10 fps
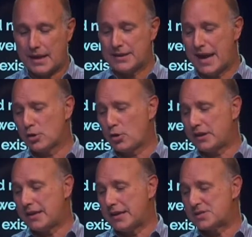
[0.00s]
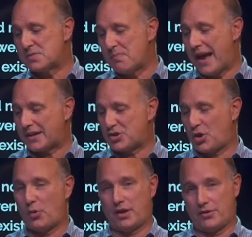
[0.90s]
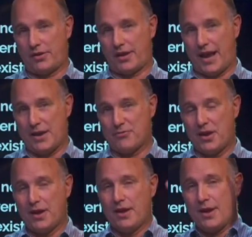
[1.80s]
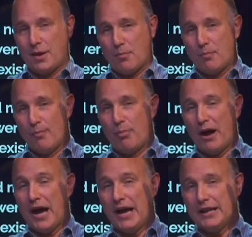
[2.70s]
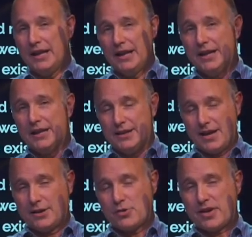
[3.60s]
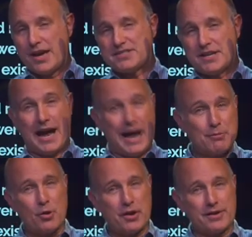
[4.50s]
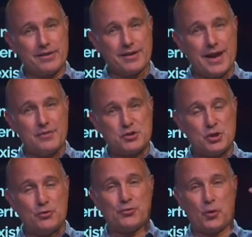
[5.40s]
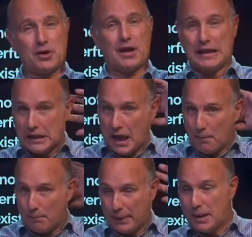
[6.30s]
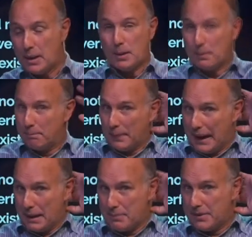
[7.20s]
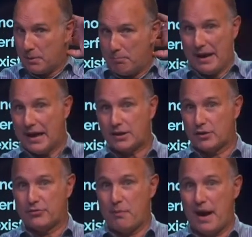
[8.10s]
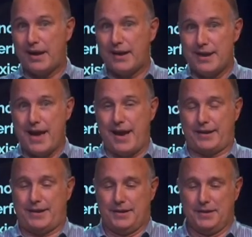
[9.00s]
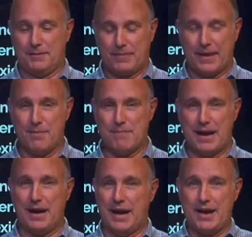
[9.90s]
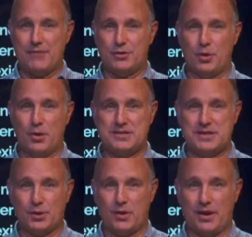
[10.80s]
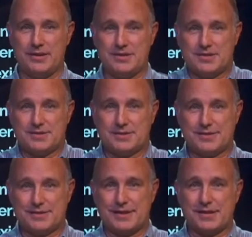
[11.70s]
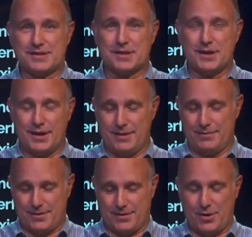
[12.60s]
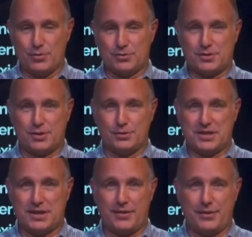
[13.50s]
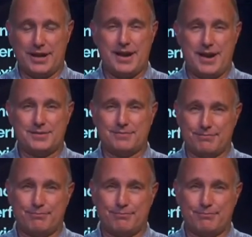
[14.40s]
Not only is Max going under the knife, but, yeah, you guessed it, I'm going under the knife too for a lump on the back of my neck. I have no idea why these things go together.